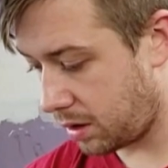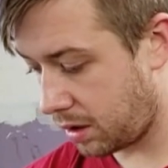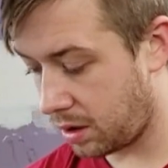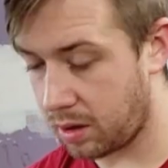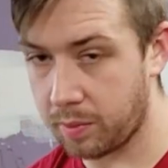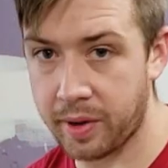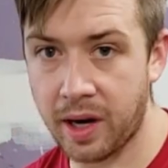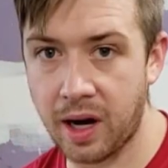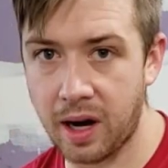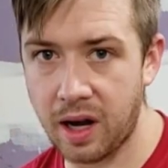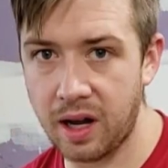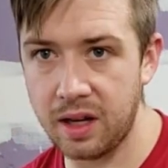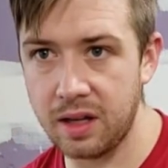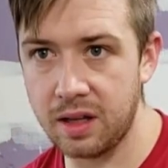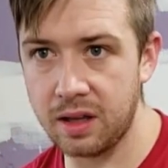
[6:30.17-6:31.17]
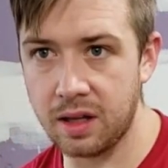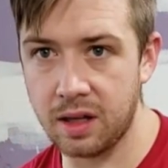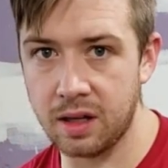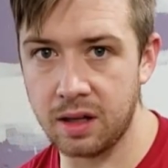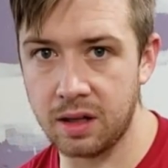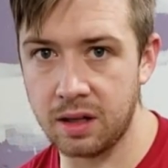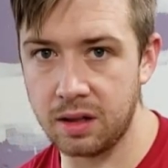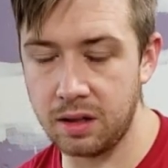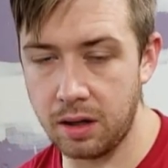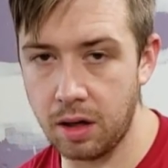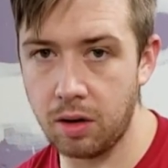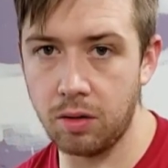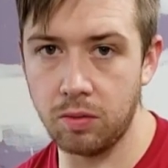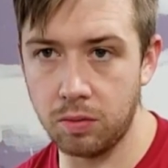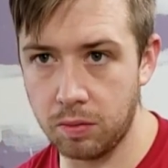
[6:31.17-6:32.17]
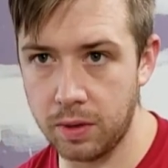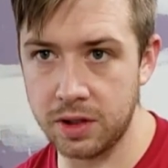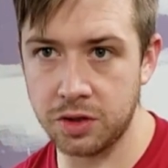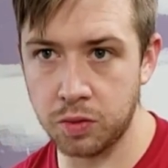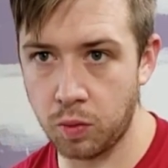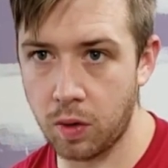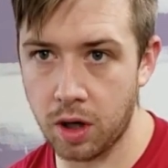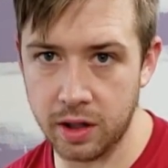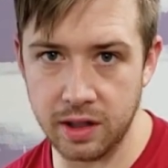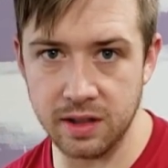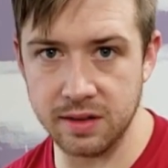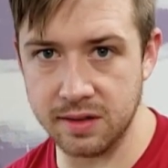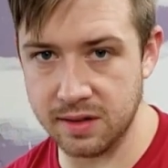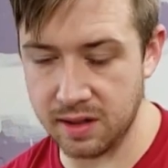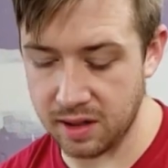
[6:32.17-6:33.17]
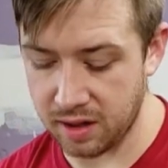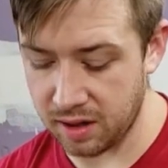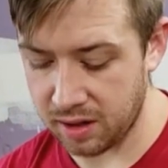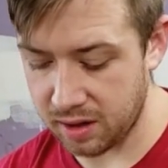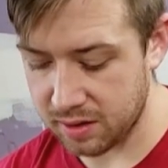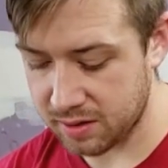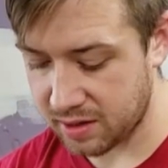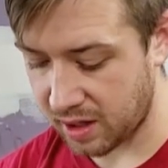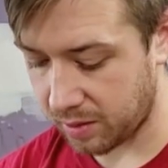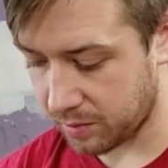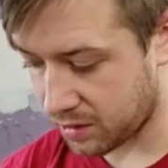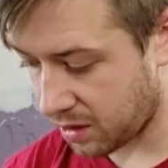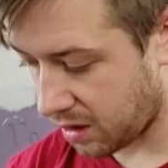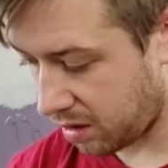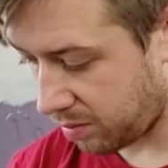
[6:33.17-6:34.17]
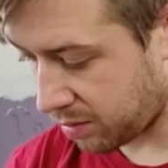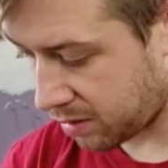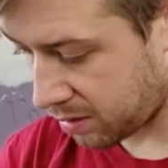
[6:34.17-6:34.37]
the pot and then know which one is the same type.